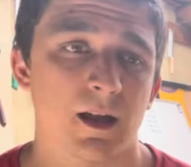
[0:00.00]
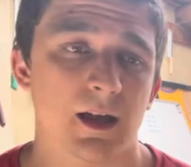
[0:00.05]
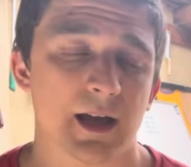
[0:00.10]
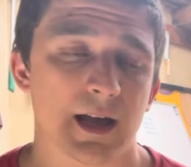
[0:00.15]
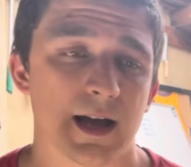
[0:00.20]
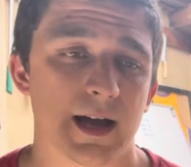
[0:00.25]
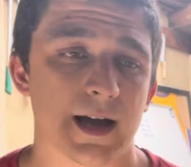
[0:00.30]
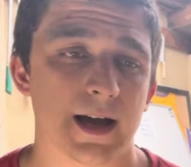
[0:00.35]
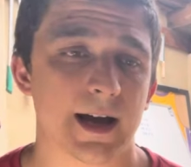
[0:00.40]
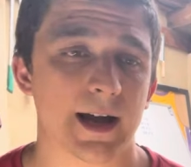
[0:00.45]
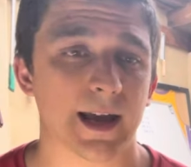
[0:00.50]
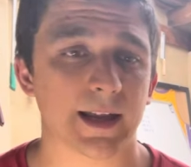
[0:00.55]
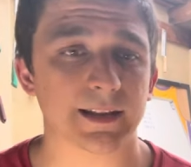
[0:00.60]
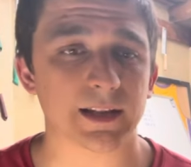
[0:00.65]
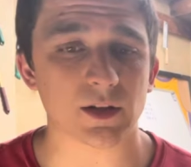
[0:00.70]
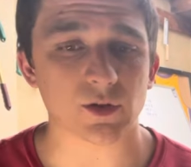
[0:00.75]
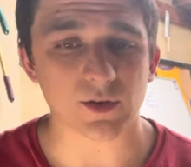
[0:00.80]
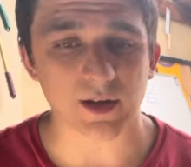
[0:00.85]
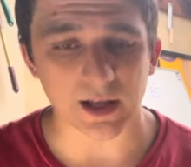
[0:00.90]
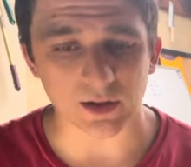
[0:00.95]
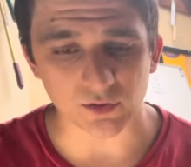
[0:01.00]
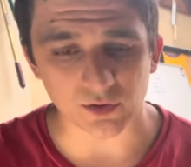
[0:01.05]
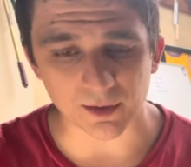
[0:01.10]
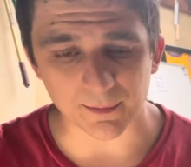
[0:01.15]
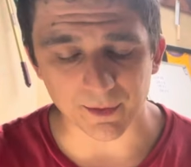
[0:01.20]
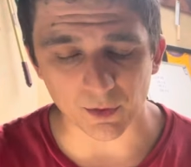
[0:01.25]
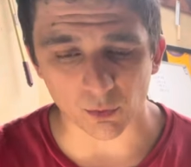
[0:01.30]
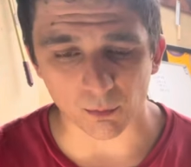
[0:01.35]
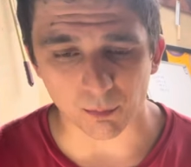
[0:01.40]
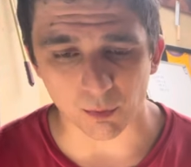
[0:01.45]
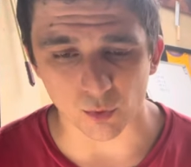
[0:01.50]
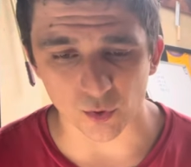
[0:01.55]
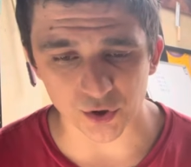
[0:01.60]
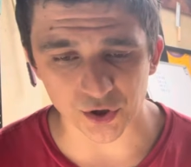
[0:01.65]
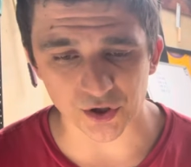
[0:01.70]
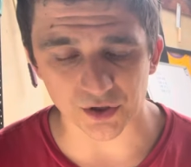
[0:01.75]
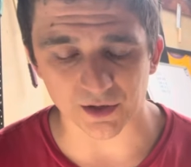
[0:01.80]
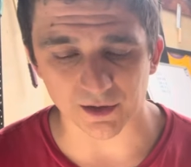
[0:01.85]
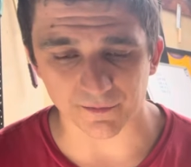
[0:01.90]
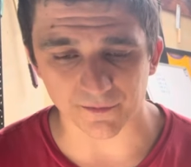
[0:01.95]
Uh, and then you get to the middle
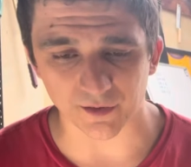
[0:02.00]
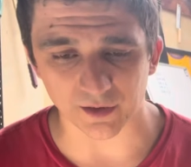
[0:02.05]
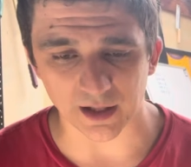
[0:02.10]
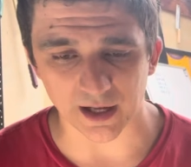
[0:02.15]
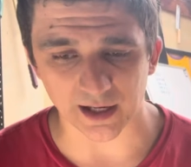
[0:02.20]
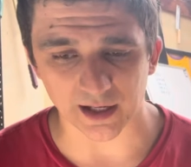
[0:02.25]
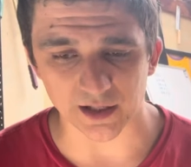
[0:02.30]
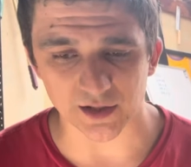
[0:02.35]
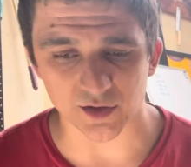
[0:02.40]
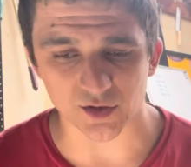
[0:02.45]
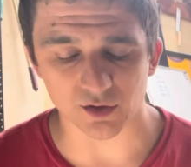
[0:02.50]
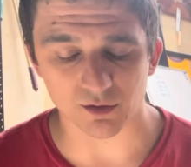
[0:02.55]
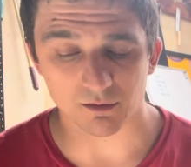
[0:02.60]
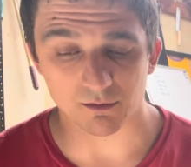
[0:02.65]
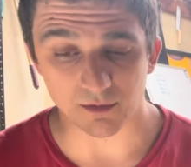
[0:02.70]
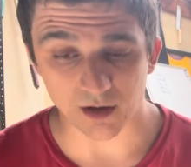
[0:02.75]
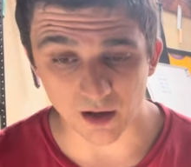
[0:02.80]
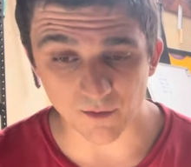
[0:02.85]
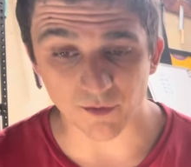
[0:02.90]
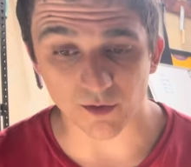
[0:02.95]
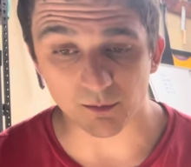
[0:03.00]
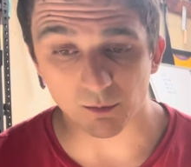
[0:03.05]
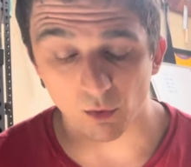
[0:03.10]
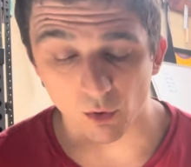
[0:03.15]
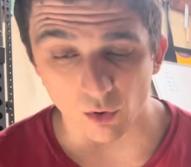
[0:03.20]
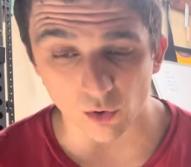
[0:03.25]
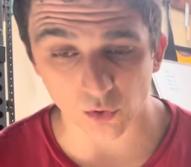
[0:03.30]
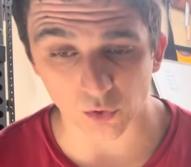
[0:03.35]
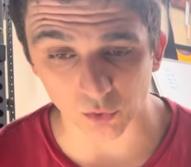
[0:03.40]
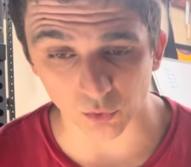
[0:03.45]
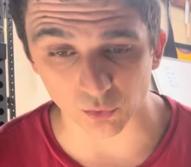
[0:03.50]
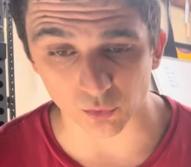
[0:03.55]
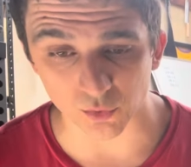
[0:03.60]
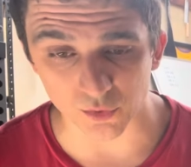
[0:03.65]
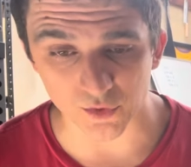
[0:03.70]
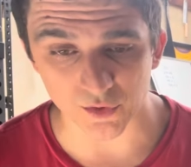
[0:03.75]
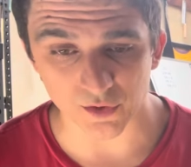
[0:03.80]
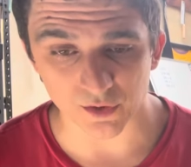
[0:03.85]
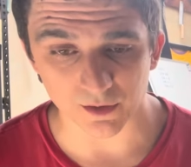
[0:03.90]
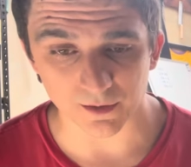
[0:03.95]
portion, I feel like it's even more
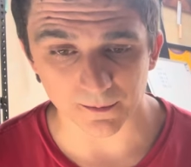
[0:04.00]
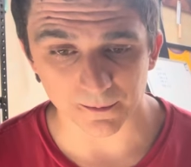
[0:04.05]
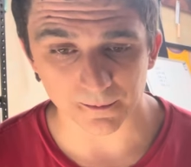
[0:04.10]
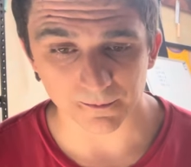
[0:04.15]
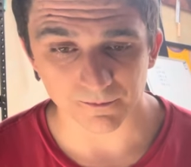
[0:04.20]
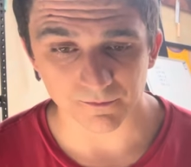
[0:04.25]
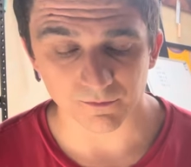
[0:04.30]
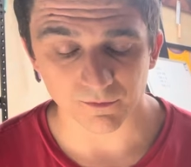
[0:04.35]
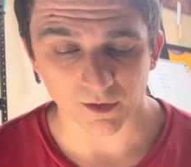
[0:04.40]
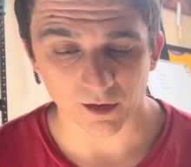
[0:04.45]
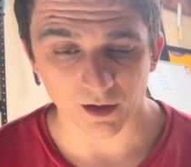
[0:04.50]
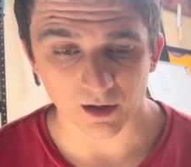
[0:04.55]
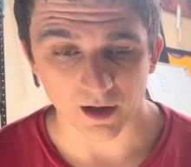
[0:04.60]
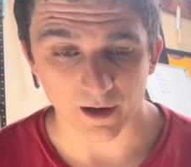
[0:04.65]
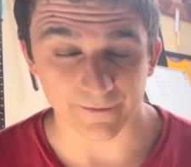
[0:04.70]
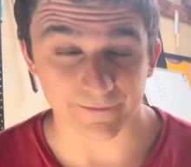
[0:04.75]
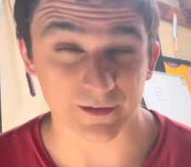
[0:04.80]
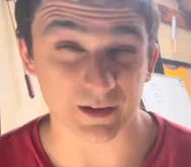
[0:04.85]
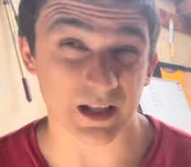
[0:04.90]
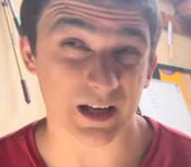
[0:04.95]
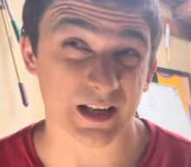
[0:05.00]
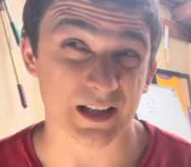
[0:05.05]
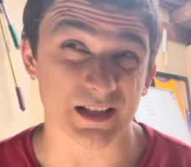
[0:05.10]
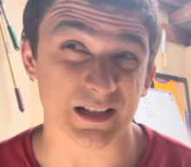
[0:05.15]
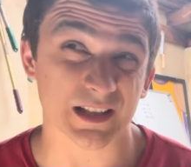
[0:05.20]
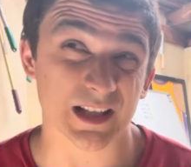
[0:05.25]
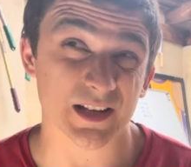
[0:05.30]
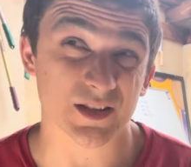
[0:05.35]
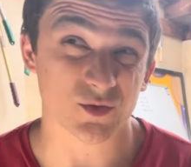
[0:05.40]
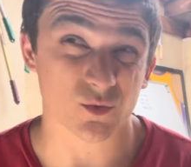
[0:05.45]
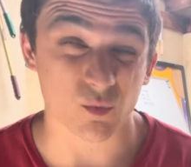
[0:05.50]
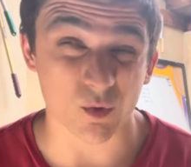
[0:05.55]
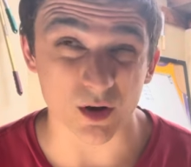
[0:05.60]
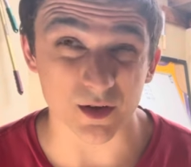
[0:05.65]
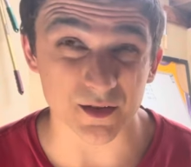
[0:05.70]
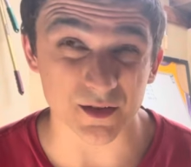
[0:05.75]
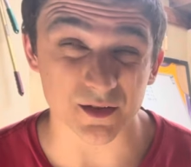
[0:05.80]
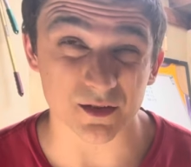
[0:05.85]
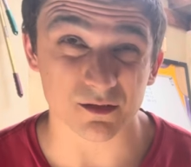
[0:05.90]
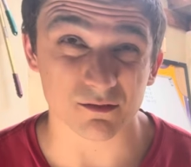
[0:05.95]
glutes. I feel like it's less
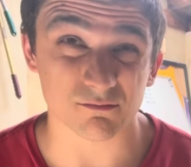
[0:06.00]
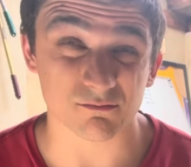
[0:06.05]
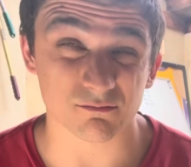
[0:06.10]
quads.